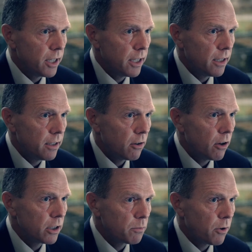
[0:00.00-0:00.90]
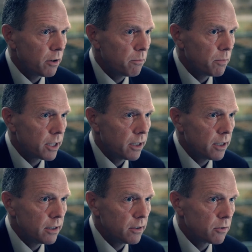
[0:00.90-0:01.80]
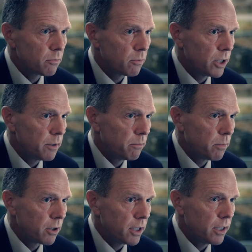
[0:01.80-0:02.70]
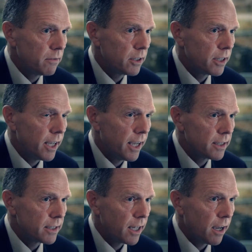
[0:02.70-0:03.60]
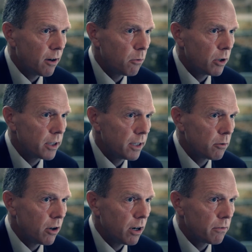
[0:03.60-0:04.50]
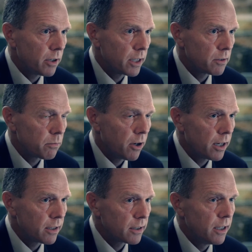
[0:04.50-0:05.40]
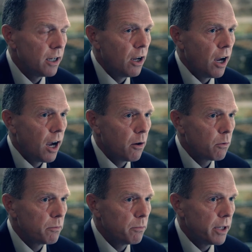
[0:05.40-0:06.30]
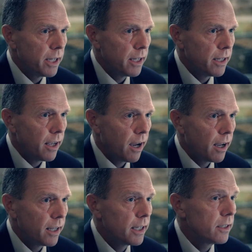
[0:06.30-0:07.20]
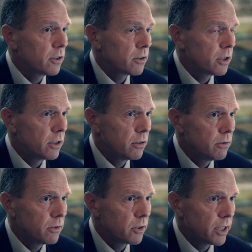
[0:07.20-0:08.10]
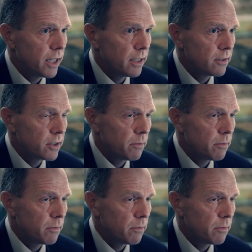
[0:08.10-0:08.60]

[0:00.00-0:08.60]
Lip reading: in large part because we believed that what they were offering as product would be easier to use than some